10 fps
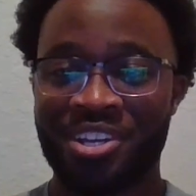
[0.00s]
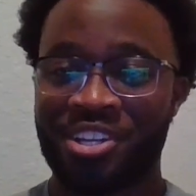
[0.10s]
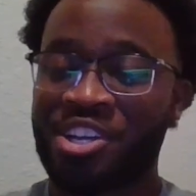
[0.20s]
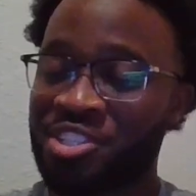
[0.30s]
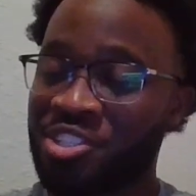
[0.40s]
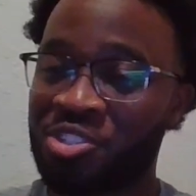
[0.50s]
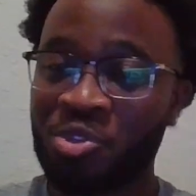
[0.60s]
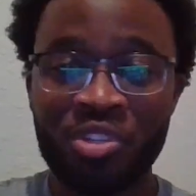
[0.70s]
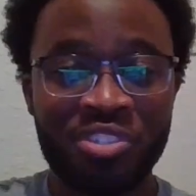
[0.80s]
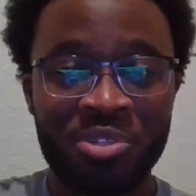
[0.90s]
Because mm. yeah, as
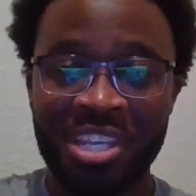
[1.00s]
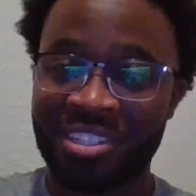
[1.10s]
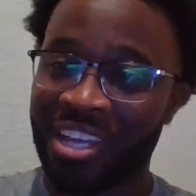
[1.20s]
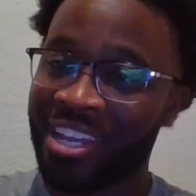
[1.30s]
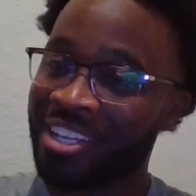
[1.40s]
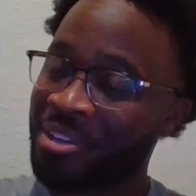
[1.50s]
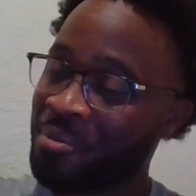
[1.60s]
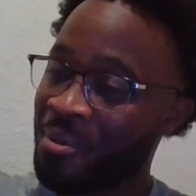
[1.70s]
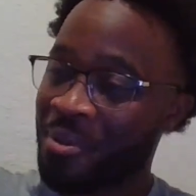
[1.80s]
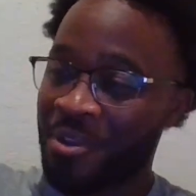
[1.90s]
soon as you get, absolutely.
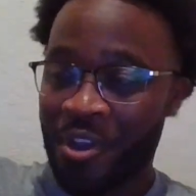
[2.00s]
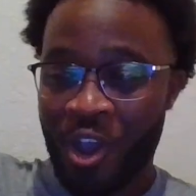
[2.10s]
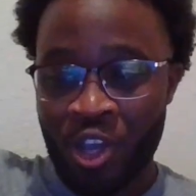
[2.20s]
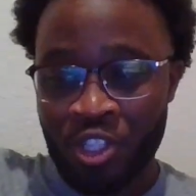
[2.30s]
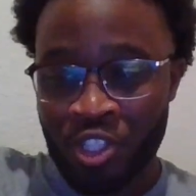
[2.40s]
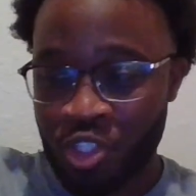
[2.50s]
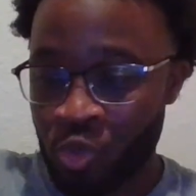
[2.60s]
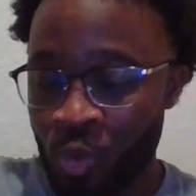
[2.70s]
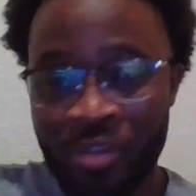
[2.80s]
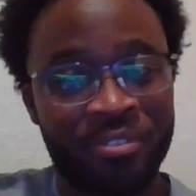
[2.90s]
like, a
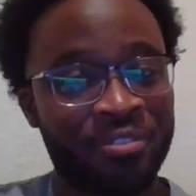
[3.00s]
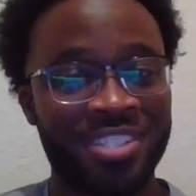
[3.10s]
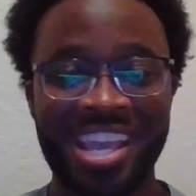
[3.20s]
swift